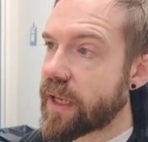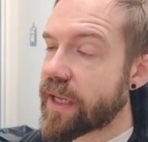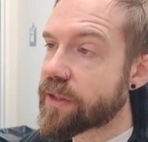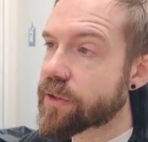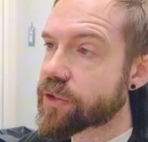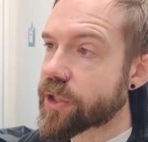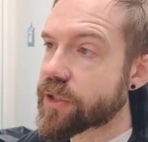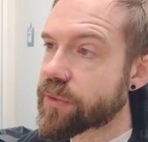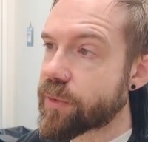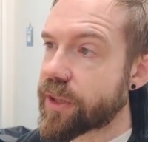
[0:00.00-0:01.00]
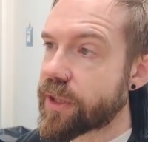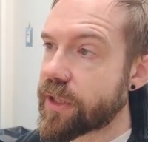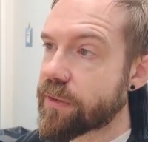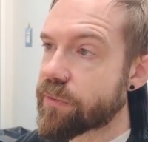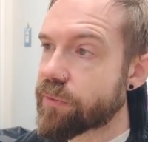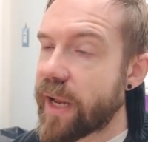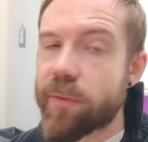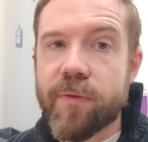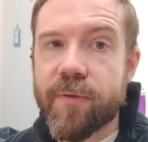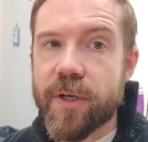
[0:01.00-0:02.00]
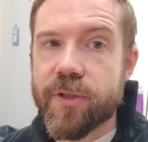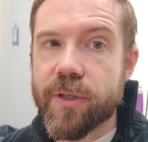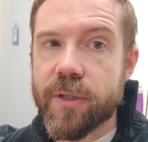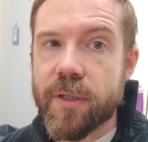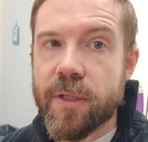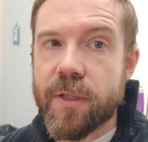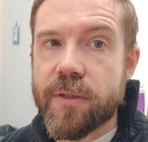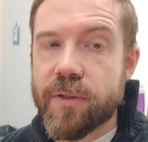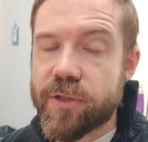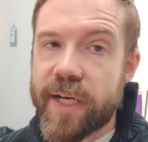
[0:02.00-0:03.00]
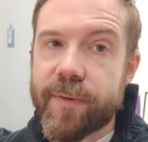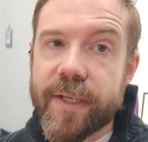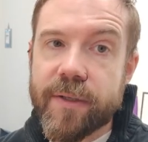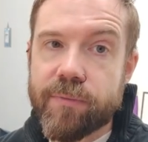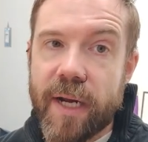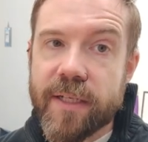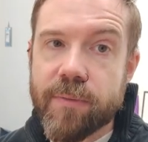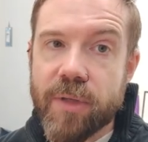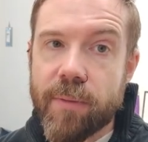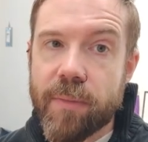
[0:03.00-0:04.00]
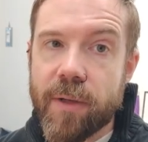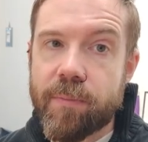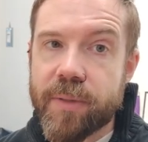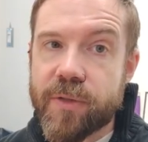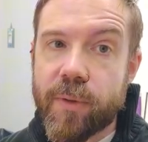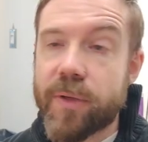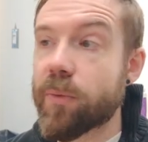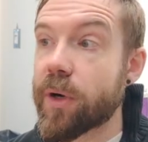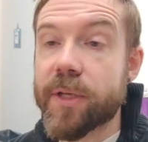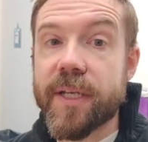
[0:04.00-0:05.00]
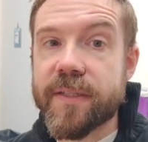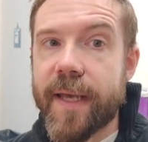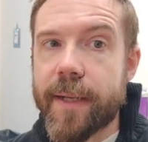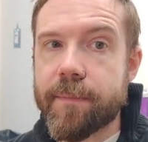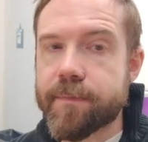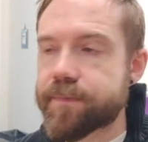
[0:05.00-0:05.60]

in conjunction with the round function to generate a random number between 1 and 10.